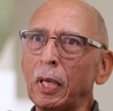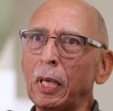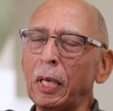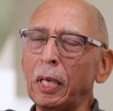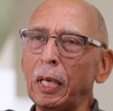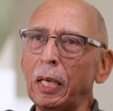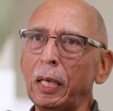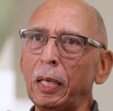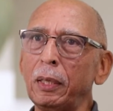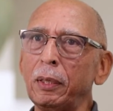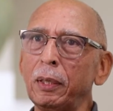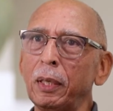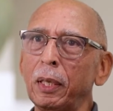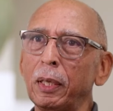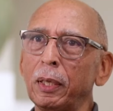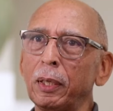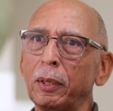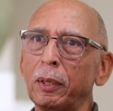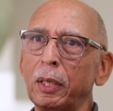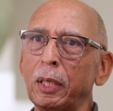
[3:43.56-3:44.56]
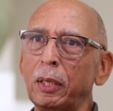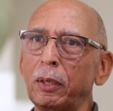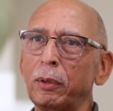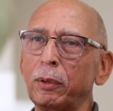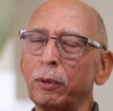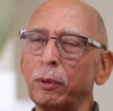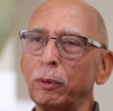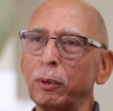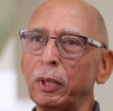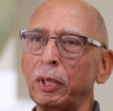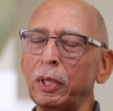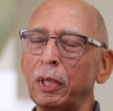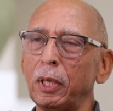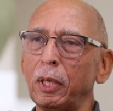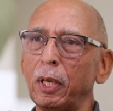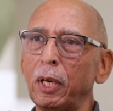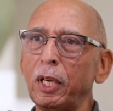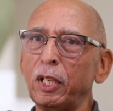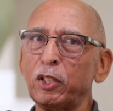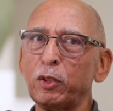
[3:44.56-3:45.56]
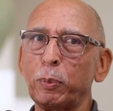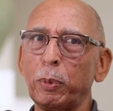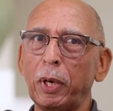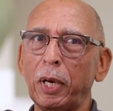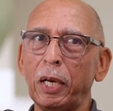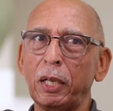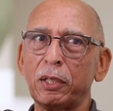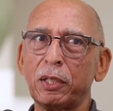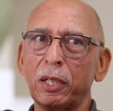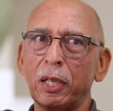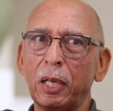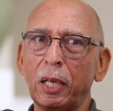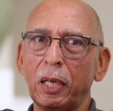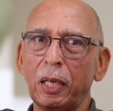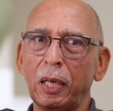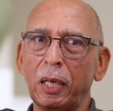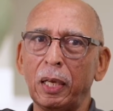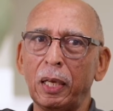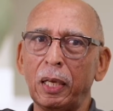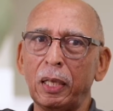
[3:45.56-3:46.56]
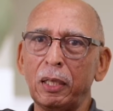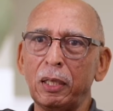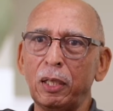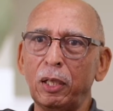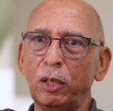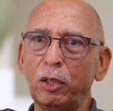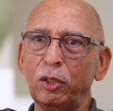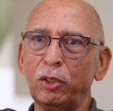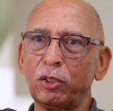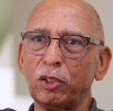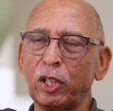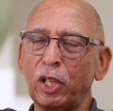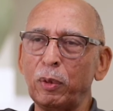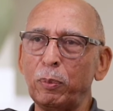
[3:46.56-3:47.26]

in throwing the large pots, I use a